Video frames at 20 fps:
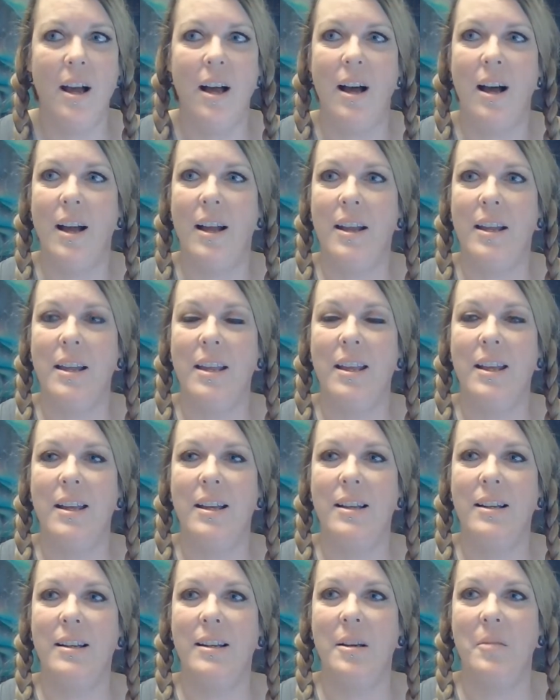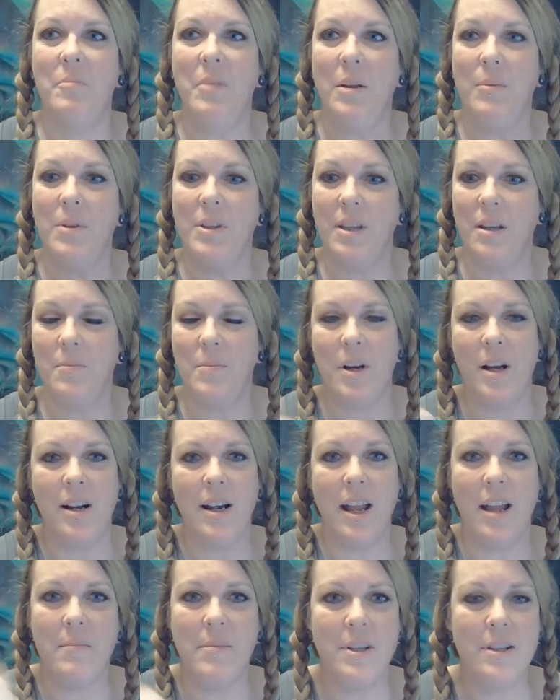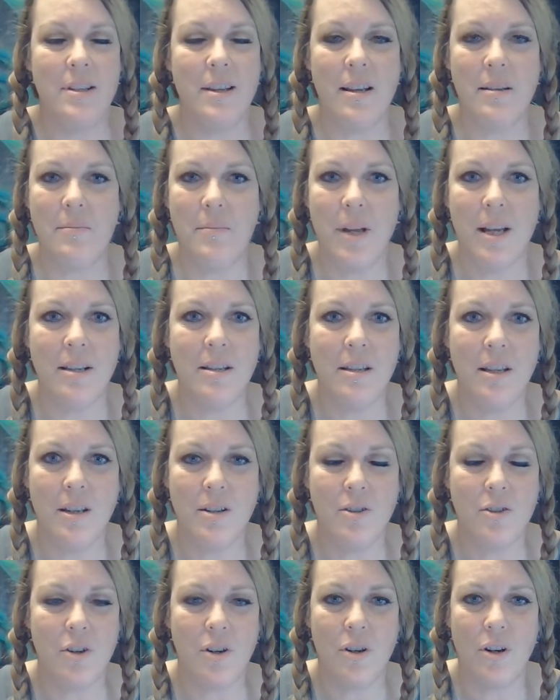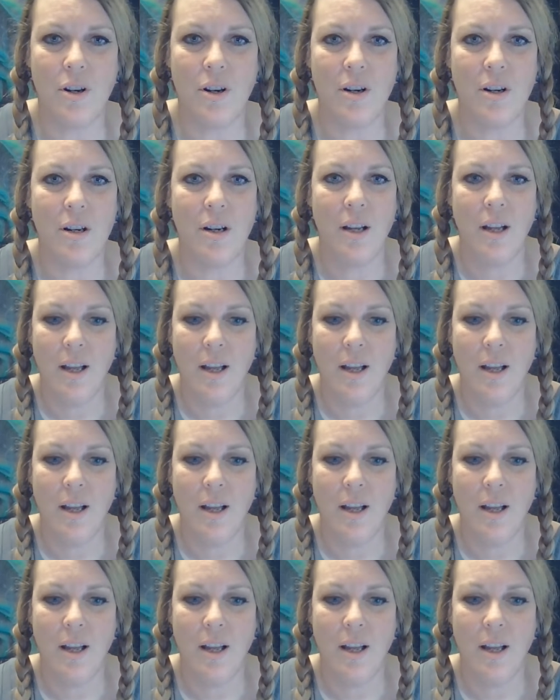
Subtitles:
I can meet with them on MSN Messenger.